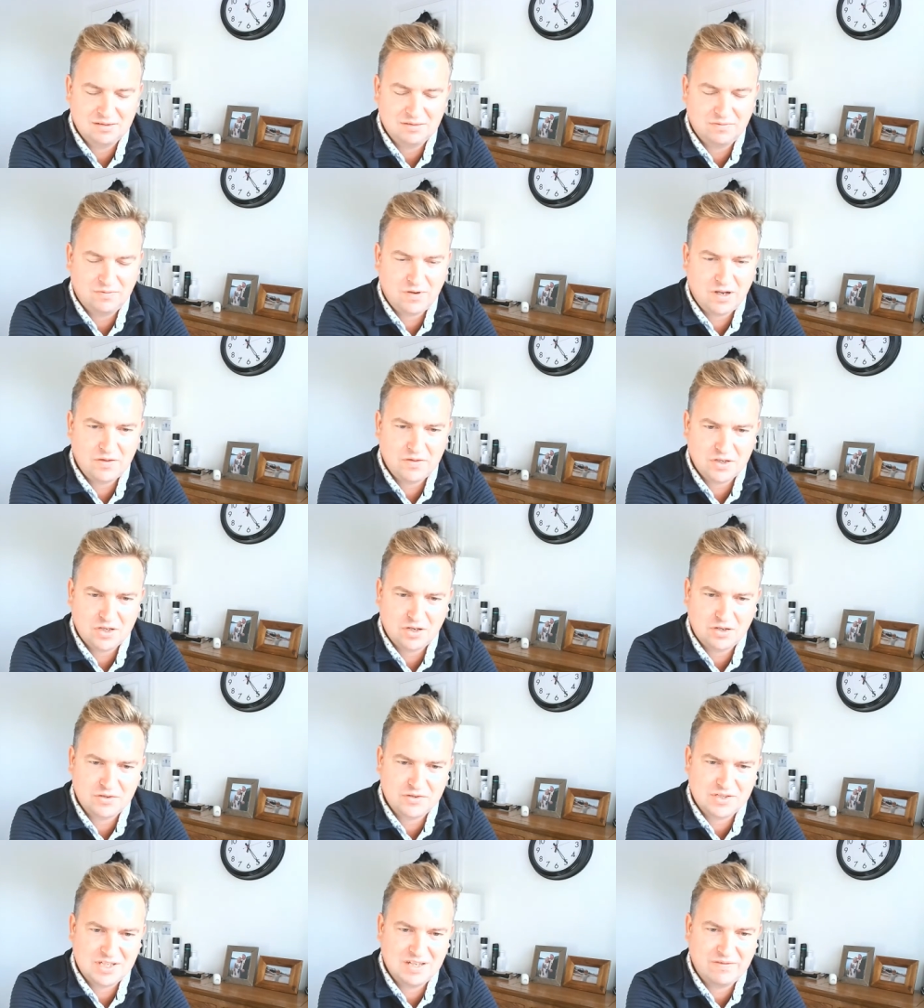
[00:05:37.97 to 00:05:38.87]
Father
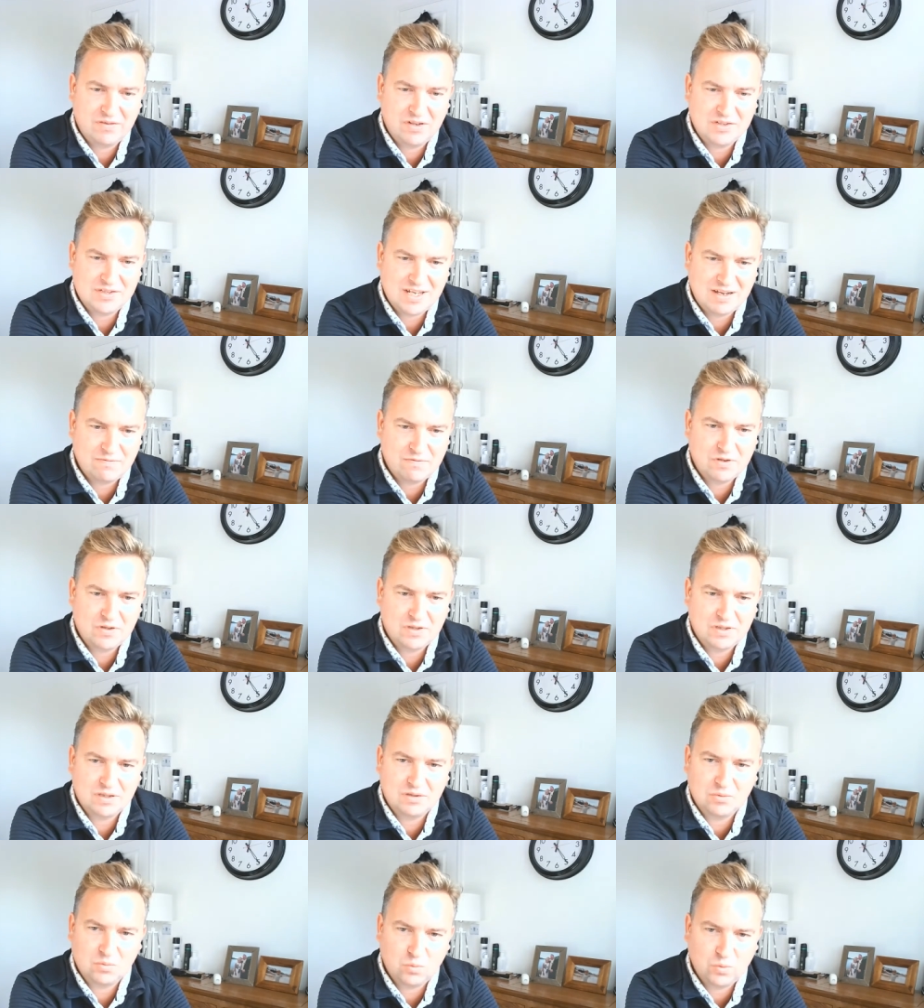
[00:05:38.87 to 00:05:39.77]
God has given us
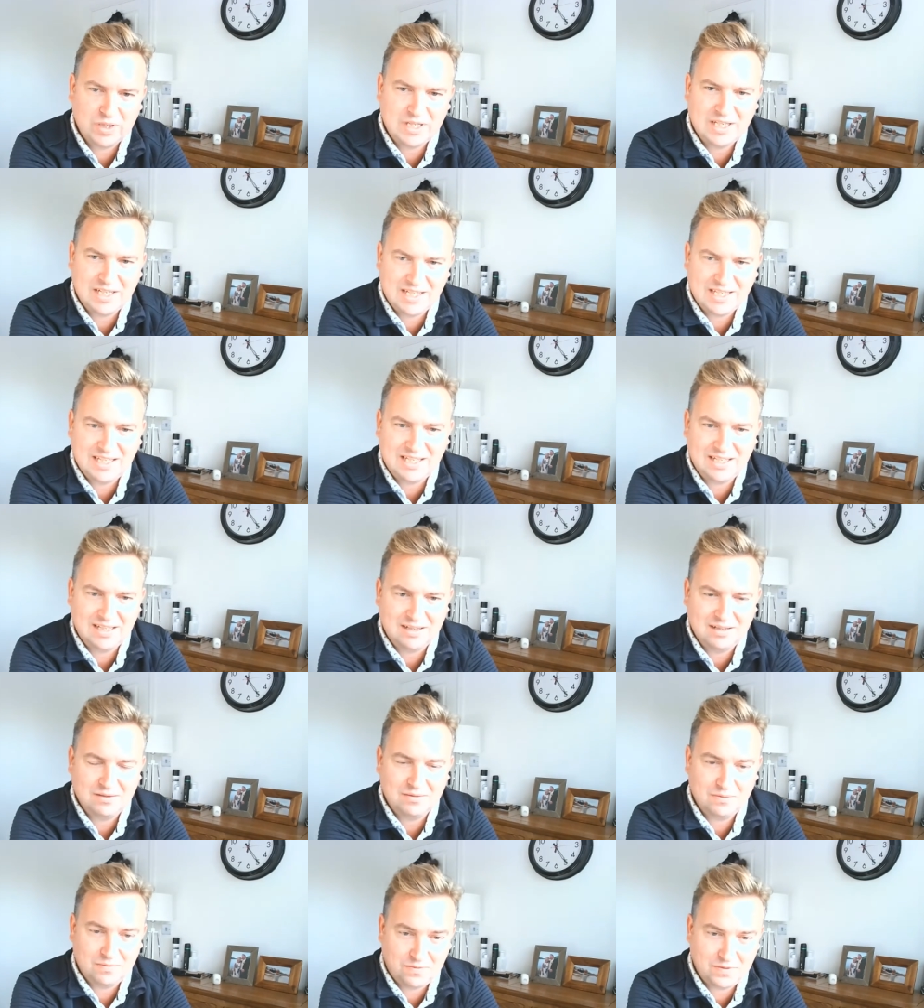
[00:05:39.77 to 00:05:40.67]
everything that we
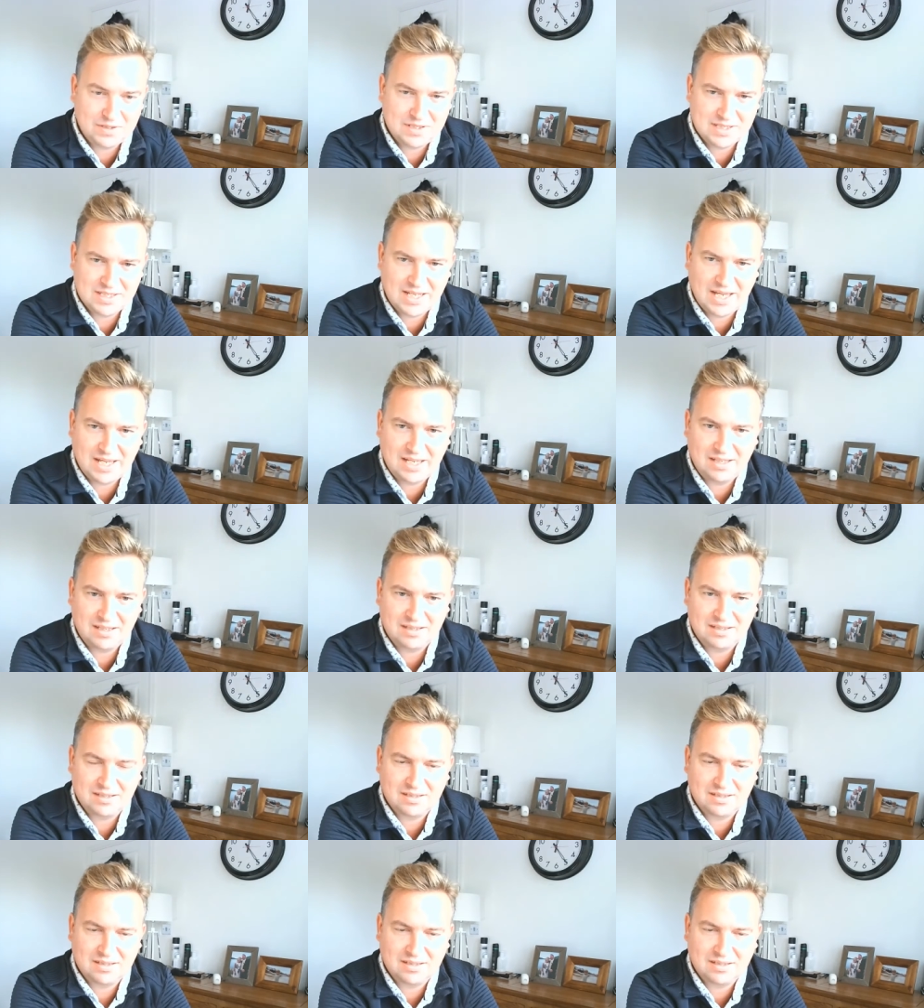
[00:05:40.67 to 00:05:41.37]
need for today.